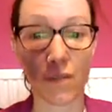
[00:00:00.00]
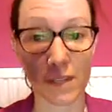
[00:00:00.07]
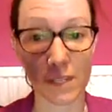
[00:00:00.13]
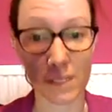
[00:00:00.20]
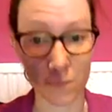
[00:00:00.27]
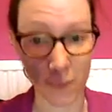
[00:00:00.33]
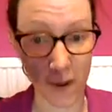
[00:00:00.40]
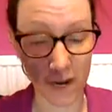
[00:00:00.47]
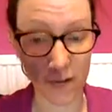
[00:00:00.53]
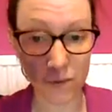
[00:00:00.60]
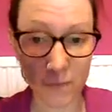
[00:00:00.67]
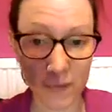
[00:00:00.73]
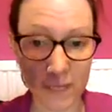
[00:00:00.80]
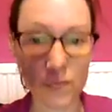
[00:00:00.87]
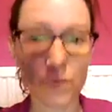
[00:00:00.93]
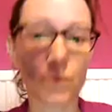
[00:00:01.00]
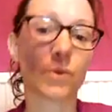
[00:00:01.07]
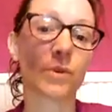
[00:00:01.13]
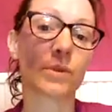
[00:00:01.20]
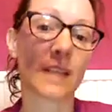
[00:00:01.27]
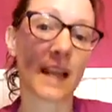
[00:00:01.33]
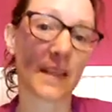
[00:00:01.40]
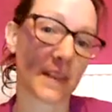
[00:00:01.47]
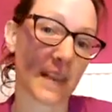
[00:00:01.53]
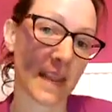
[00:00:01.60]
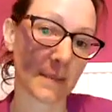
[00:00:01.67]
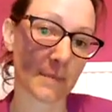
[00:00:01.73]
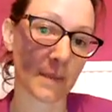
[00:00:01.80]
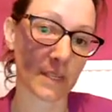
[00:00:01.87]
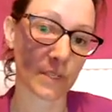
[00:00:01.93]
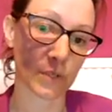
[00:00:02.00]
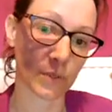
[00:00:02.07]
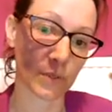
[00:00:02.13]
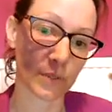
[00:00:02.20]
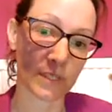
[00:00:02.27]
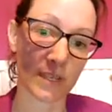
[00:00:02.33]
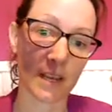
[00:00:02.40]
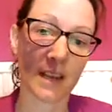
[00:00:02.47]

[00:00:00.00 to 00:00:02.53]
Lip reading: the spinal muscles and the leg muscles,